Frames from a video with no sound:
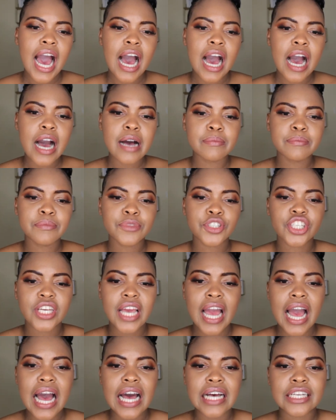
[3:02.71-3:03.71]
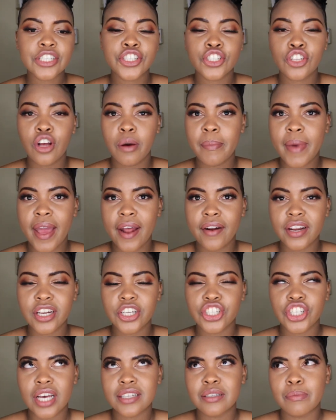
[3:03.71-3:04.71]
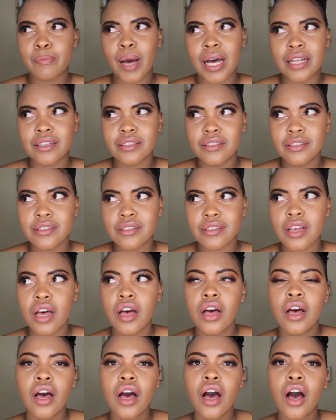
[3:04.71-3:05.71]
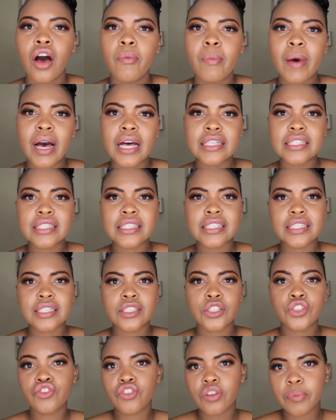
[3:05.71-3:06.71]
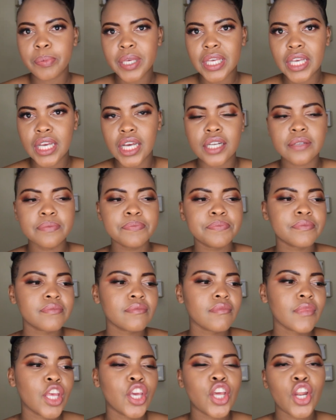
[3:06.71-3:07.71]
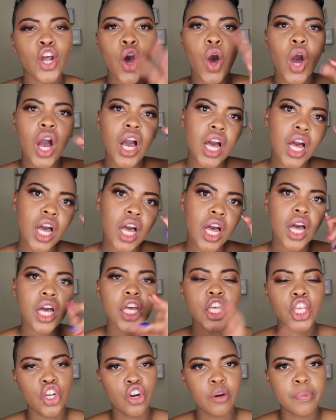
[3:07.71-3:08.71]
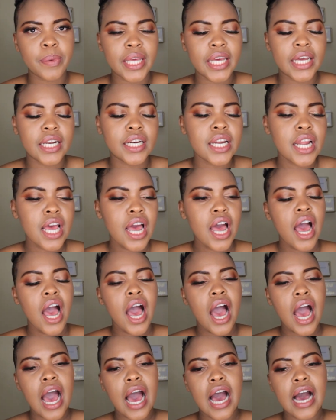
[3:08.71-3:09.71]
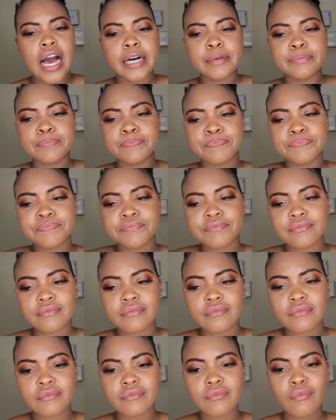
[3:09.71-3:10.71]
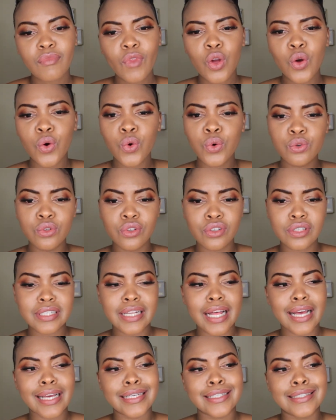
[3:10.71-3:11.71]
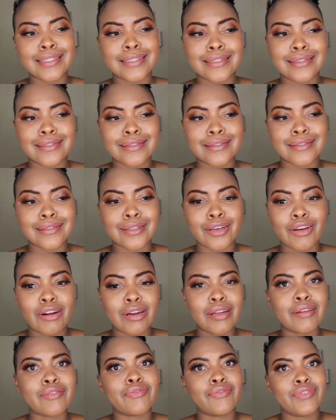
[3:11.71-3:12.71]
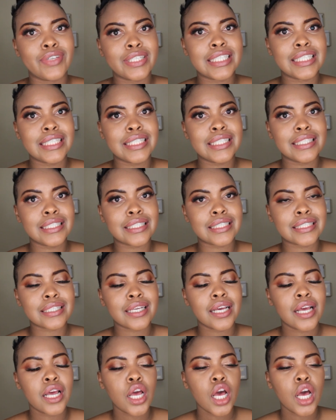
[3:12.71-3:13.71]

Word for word: Um, she has. She's not married. She has a man's. Her man's is European. You know, European. Um, who looks like he's in his early fifties.